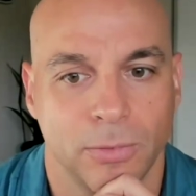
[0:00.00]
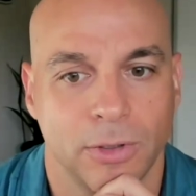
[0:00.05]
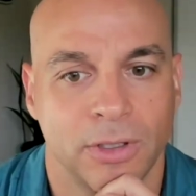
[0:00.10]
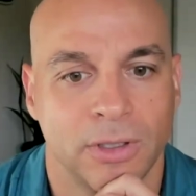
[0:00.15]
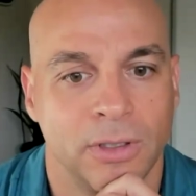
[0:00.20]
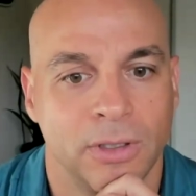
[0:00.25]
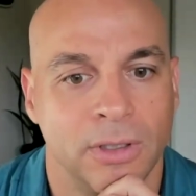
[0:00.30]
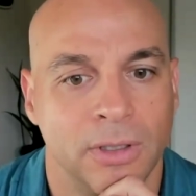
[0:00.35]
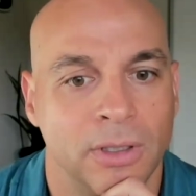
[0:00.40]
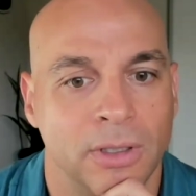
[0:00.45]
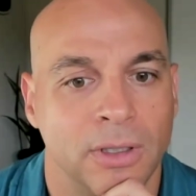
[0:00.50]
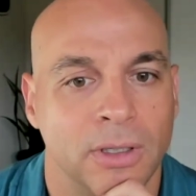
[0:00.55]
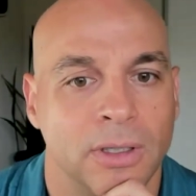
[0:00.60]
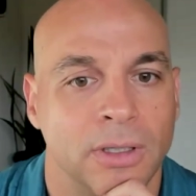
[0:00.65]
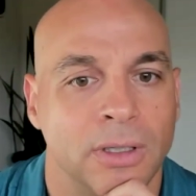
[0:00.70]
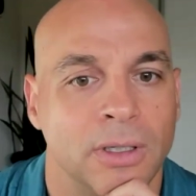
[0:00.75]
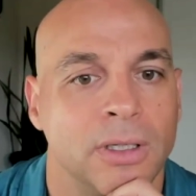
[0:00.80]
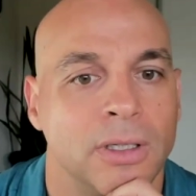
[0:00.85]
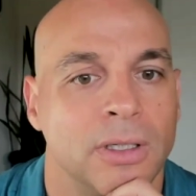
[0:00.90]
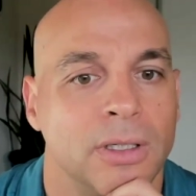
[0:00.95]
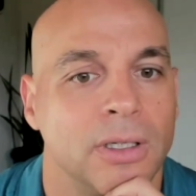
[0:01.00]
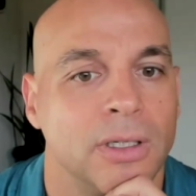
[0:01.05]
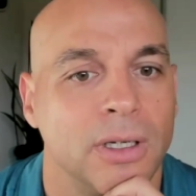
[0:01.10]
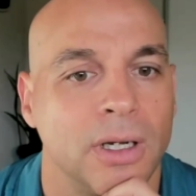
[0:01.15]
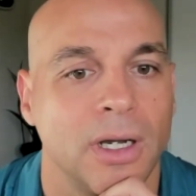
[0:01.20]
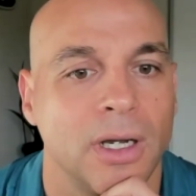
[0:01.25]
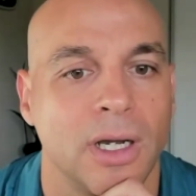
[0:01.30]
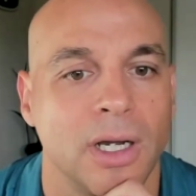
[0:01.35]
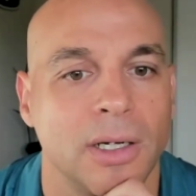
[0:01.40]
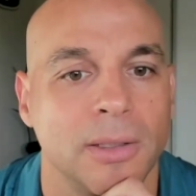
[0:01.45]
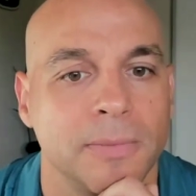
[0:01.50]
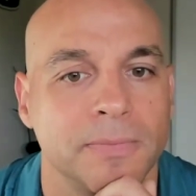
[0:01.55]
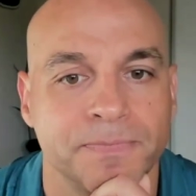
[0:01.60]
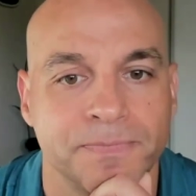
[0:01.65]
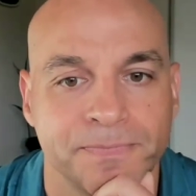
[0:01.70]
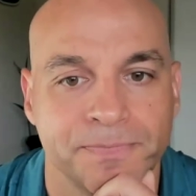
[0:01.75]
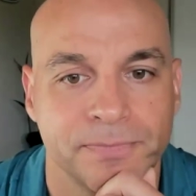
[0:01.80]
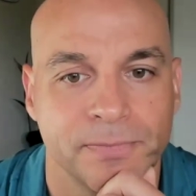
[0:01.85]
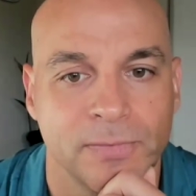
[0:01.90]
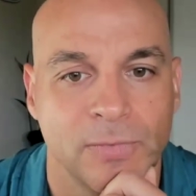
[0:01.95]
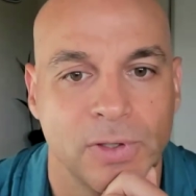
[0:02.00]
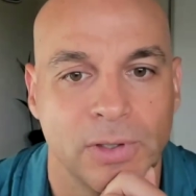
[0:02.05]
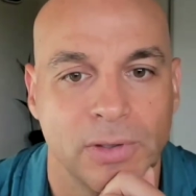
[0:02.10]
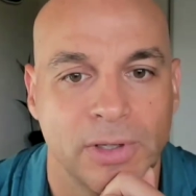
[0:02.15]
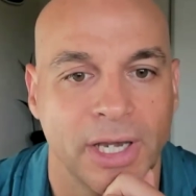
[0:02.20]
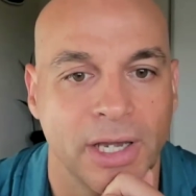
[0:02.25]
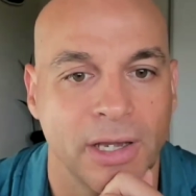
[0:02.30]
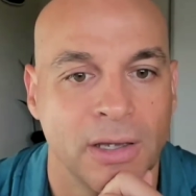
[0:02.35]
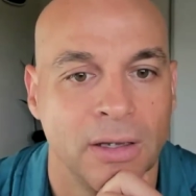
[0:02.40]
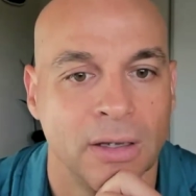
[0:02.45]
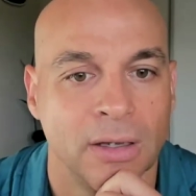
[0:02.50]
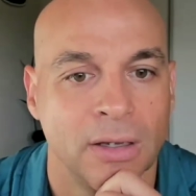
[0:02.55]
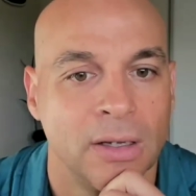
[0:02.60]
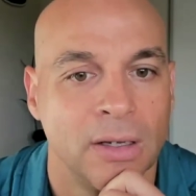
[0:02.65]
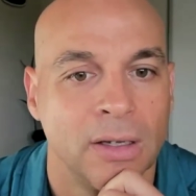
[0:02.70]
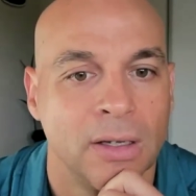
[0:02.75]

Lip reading: more. Okay.